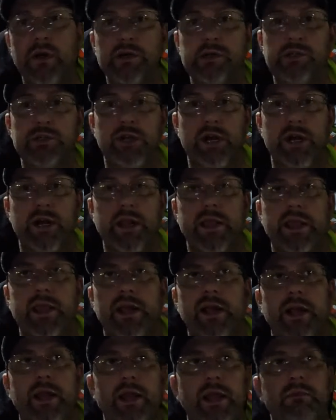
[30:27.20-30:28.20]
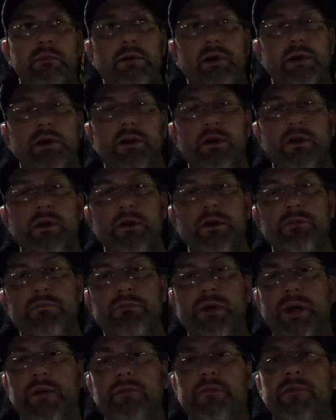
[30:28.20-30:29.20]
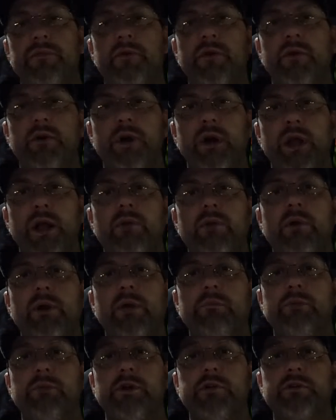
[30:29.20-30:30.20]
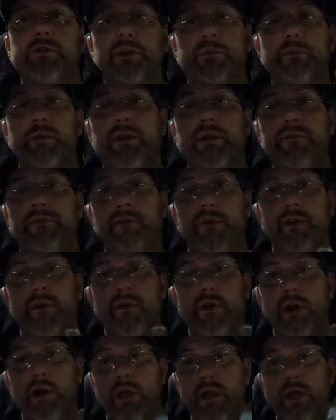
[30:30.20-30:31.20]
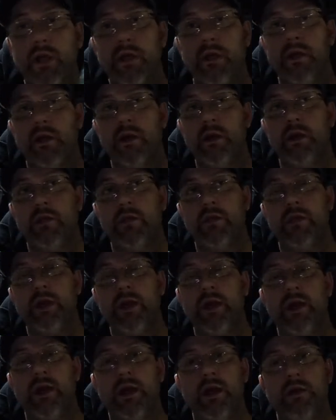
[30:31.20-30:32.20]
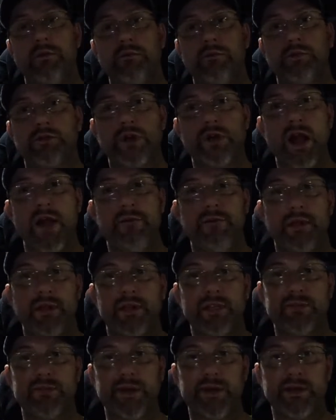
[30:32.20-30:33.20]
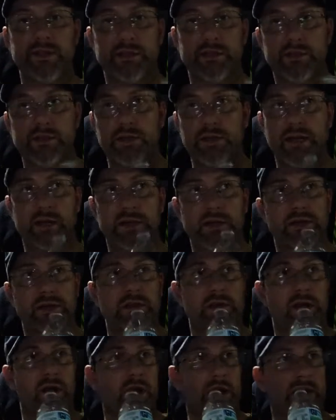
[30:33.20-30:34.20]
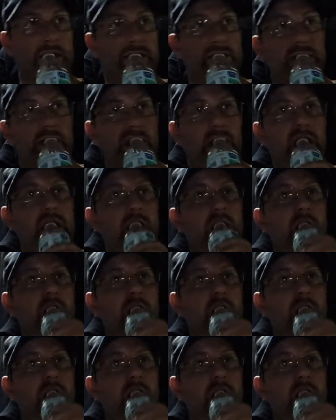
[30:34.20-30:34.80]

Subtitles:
trying to get on that recruiter's butt for reimbursing me for the travel expenses out to Salt Lake City.